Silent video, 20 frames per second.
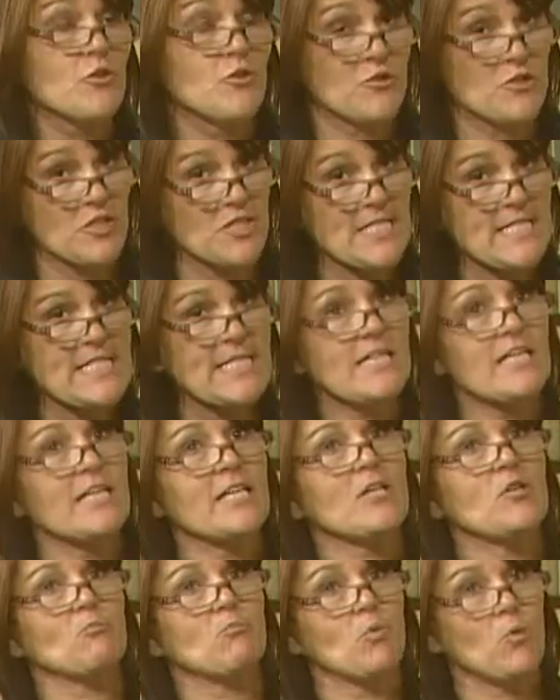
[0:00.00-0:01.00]
You're just
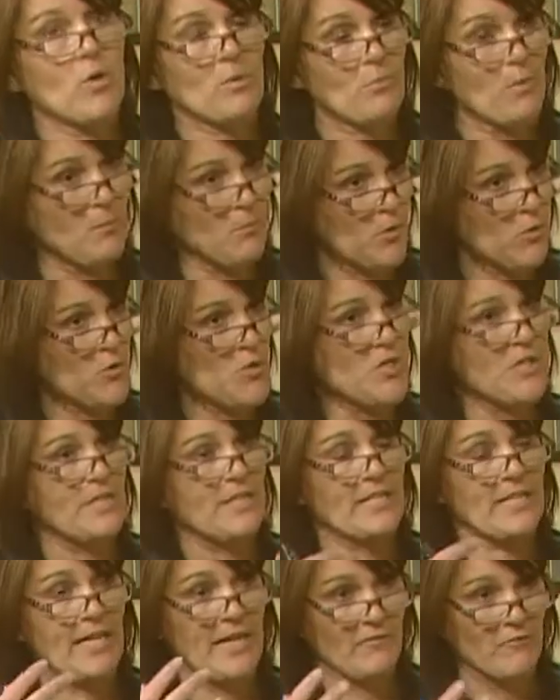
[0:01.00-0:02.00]
seeing more promotion
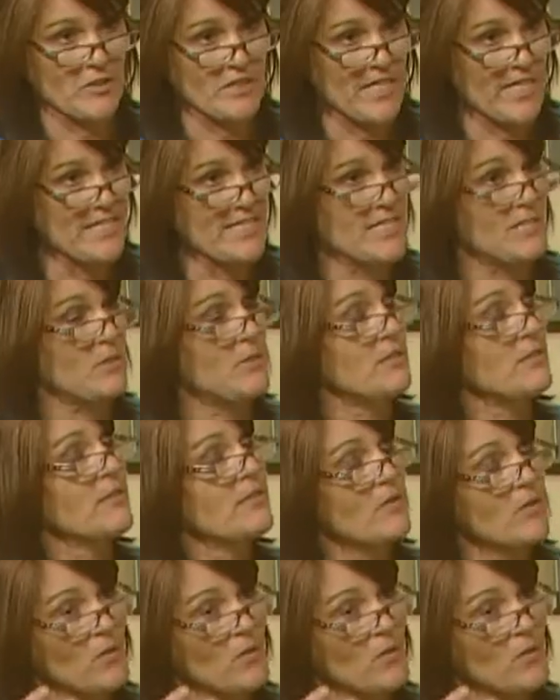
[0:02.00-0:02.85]
and advertising